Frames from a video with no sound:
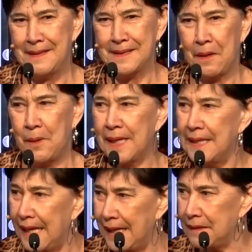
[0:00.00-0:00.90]
So
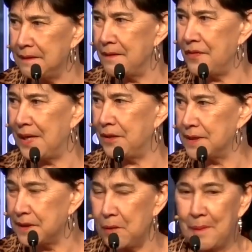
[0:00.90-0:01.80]
again, thank you
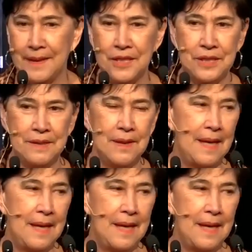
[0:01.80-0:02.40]
so much